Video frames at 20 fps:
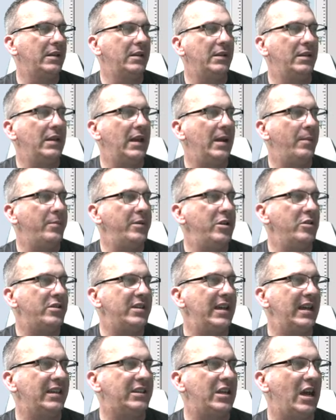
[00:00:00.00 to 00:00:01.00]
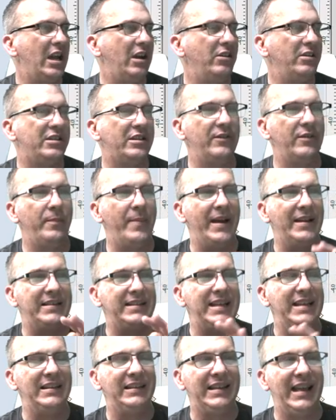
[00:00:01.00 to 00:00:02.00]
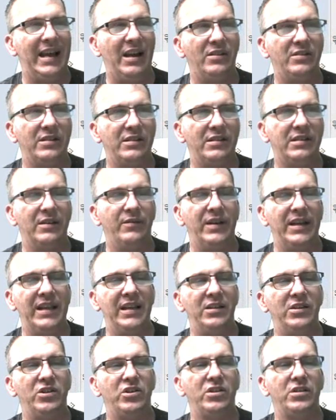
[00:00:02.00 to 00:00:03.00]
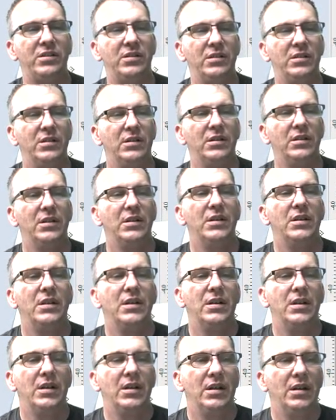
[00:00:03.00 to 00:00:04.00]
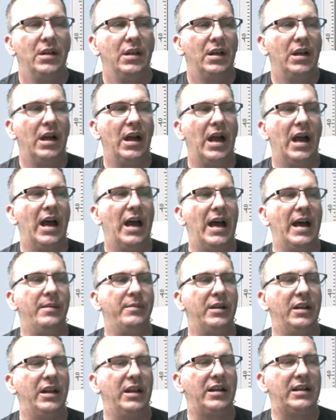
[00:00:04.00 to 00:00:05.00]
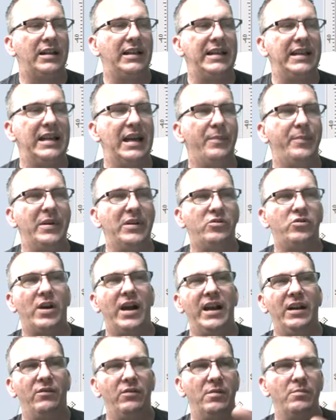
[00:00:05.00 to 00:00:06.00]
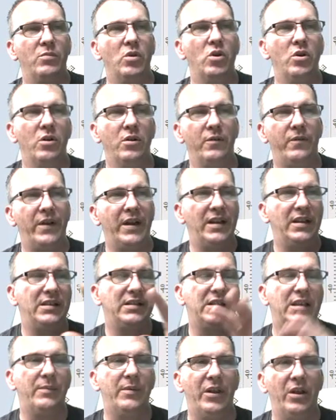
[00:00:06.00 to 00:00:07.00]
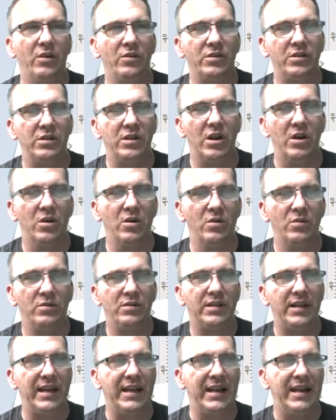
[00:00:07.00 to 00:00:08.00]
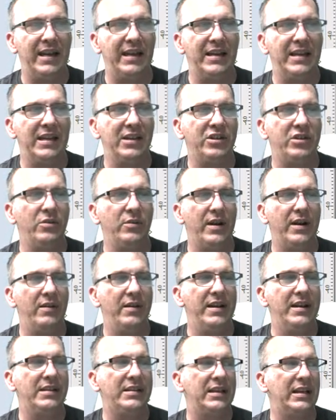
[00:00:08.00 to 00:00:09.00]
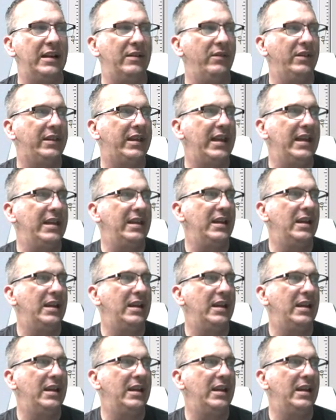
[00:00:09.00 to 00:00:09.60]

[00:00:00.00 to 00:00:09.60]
I'm using a tolerance of about 10 thousandths of an inch. I'm going to clean up and try to remove some of those nodes and issue areas and everything.